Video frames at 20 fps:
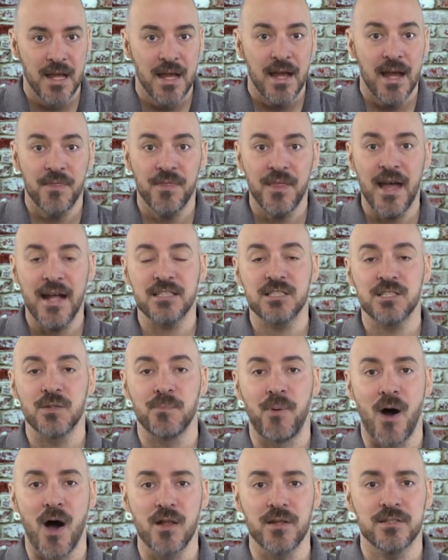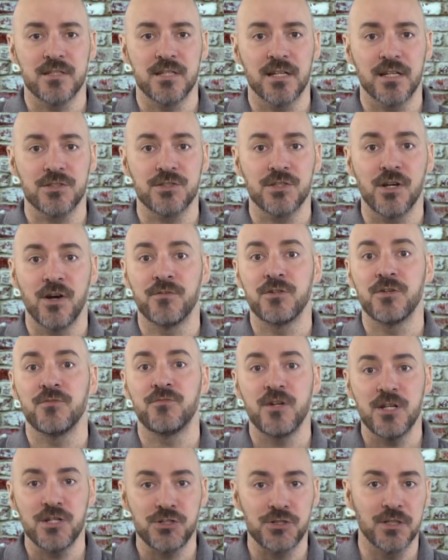And that's the politics of
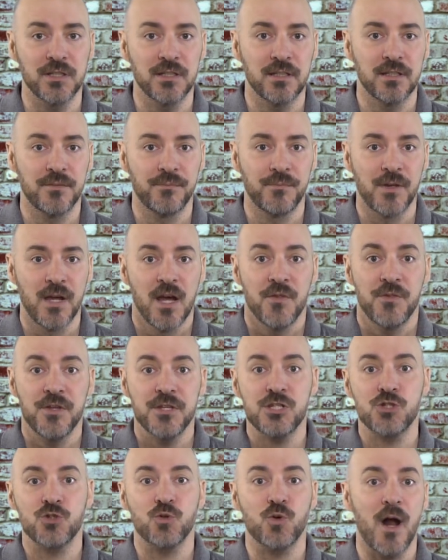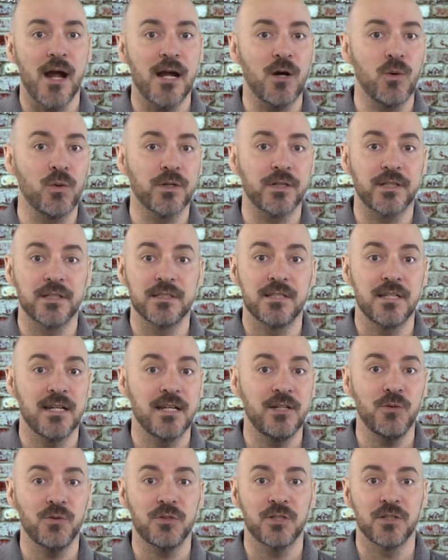division. This trial will
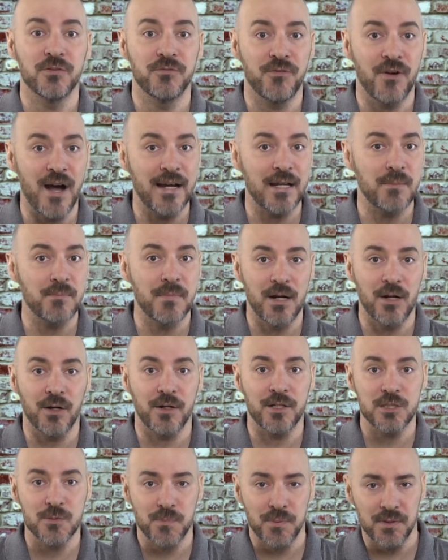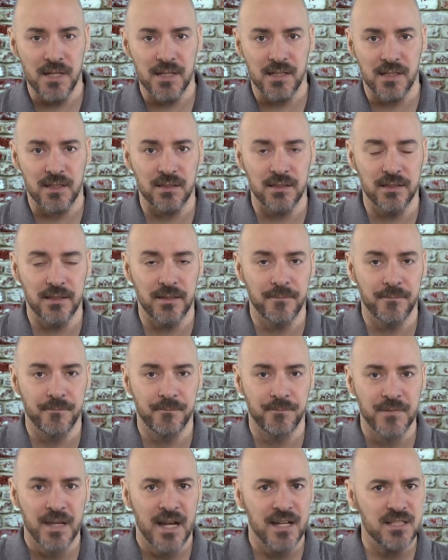continue to divide Americans politically.
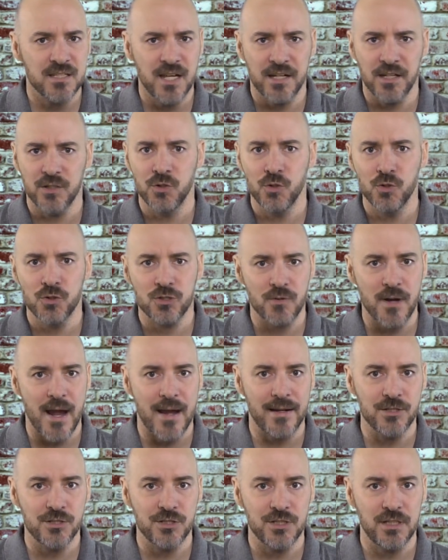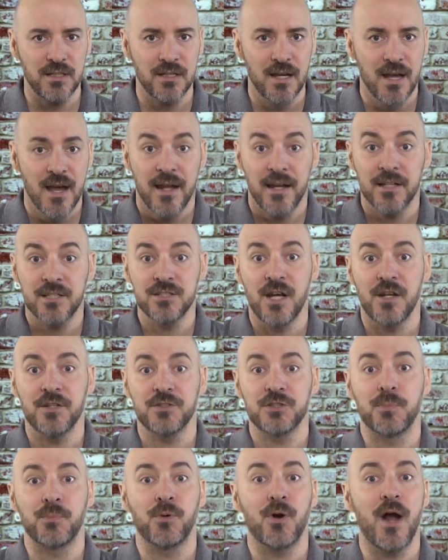It's not a new strategy, and it's not a
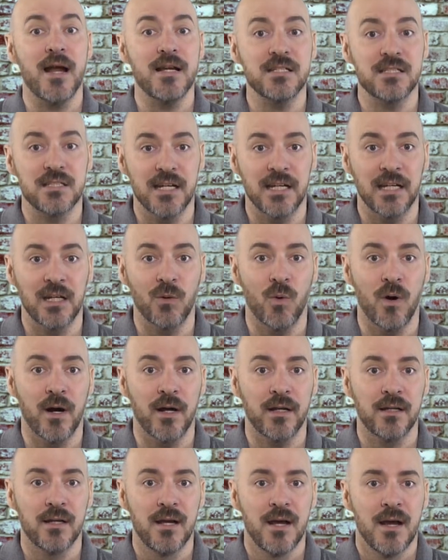surprise to anyone,